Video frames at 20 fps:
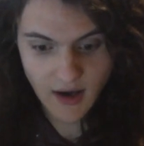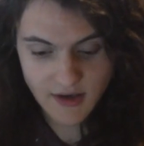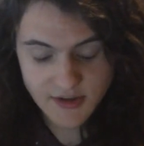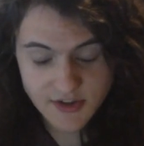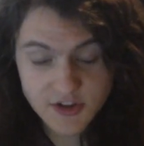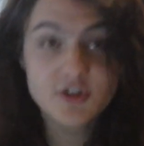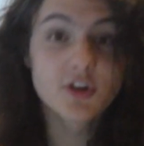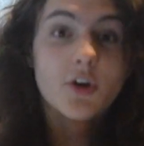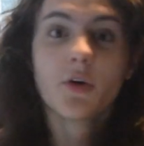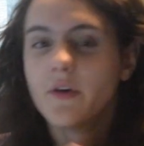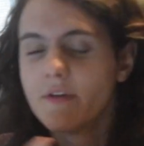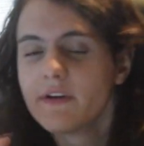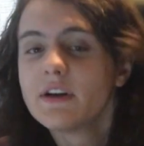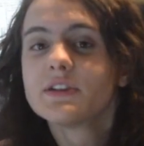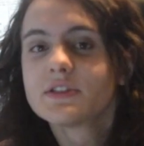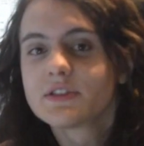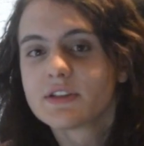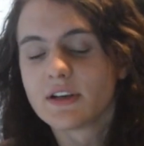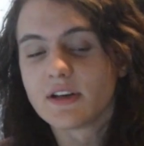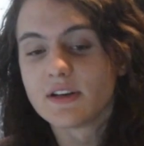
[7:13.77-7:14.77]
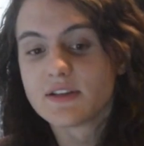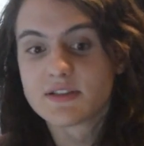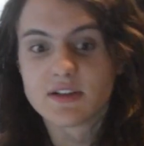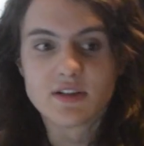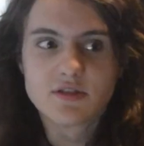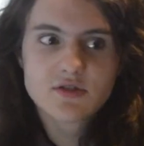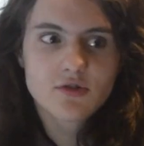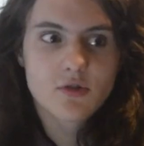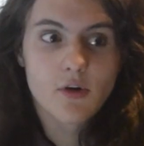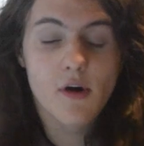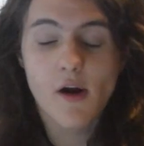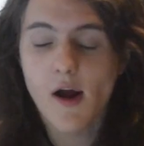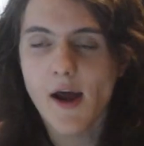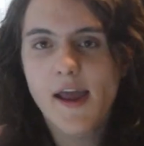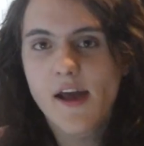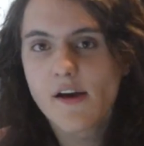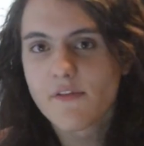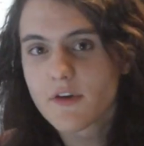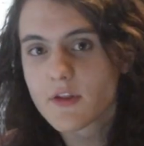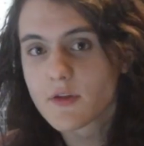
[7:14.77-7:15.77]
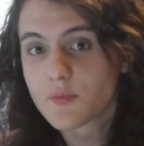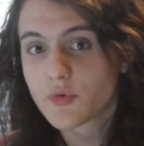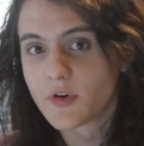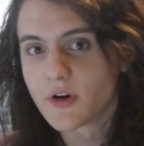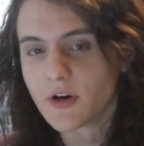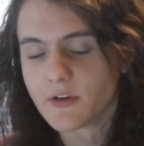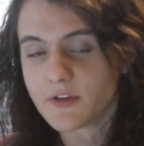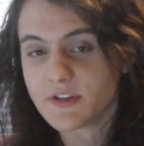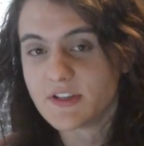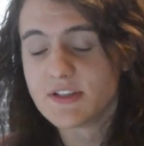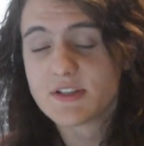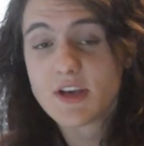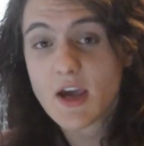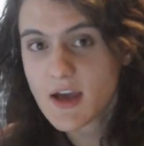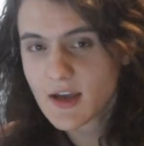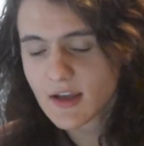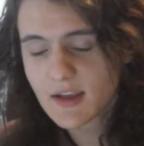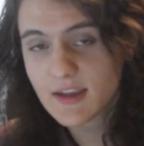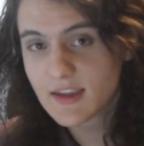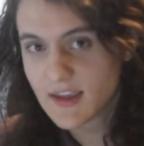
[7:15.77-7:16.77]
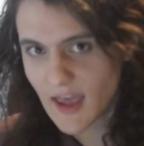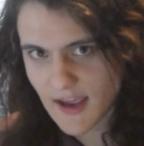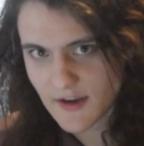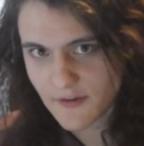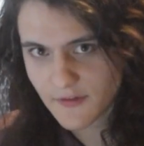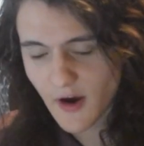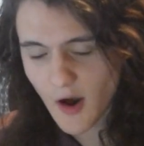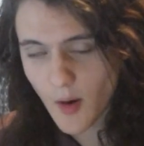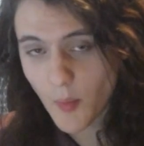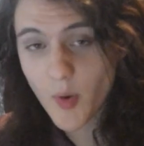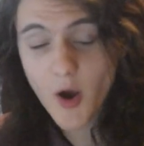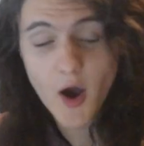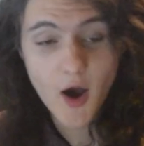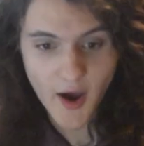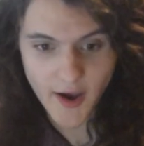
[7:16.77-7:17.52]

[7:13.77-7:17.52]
So eventually I said, screw it, I have other priorities, and gave up.